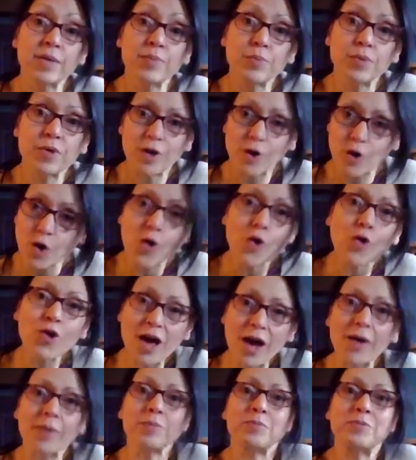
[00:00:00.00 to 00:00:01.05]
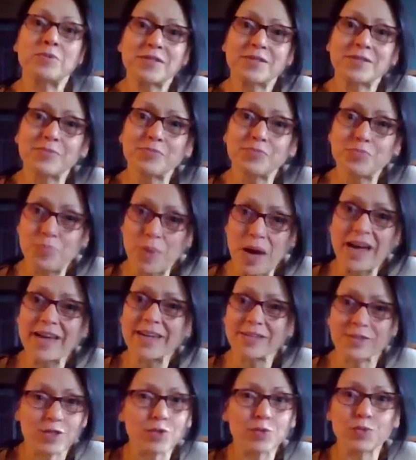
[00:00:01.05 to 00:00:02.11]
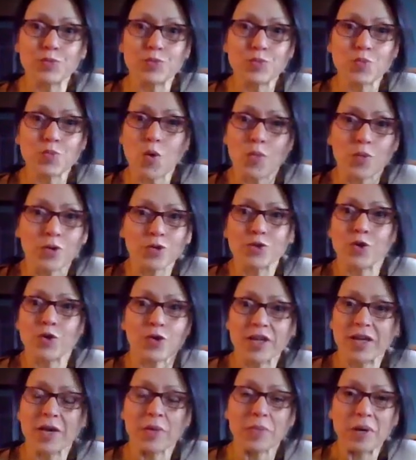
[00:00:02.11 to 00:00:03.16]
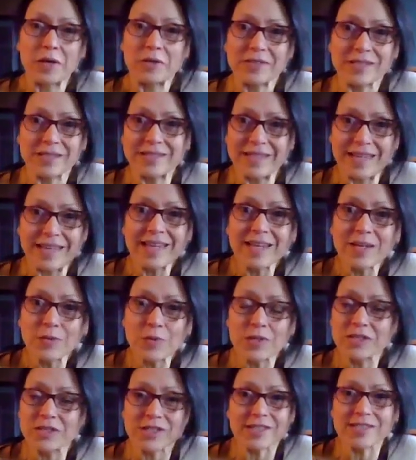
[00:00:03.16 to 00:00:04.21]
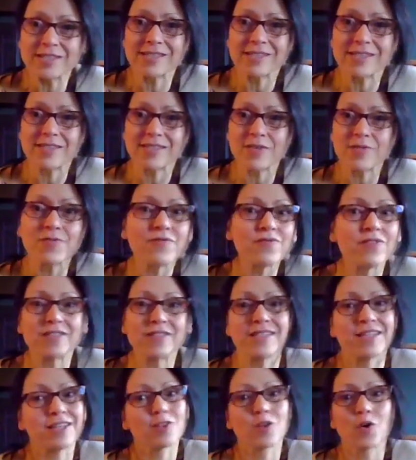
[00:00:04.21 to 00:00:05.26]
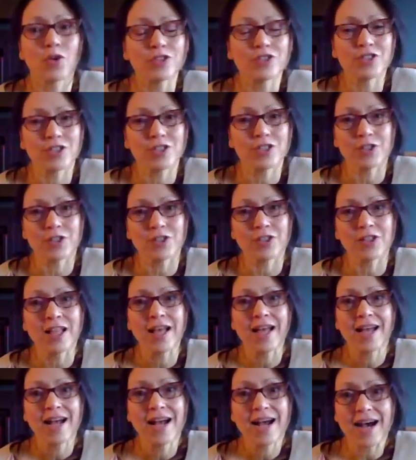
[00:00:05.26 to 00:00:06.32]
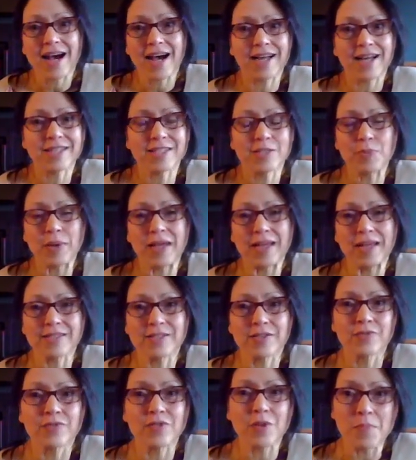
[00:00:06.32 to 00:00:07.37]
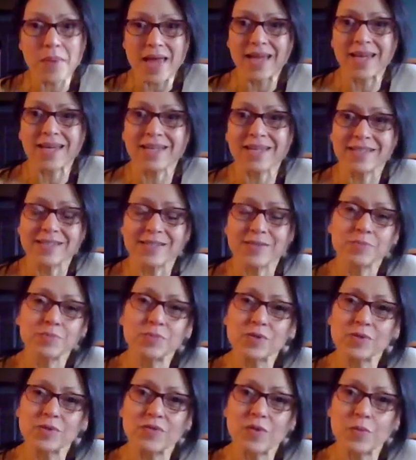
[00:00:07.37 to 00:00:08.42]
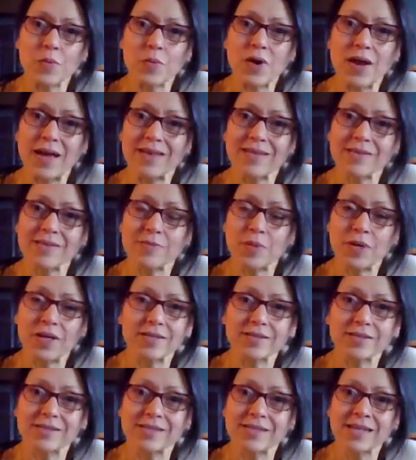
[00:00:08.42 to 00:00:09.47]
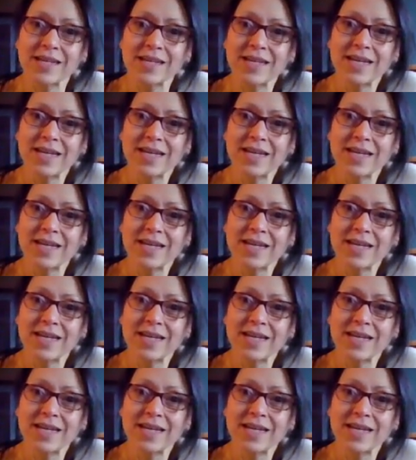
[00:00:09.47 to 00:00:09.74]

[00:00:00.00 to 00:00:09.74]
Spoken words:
But it all comes back to what we're talking about today, which is the physiological aspects of the mechanisms of the breath, because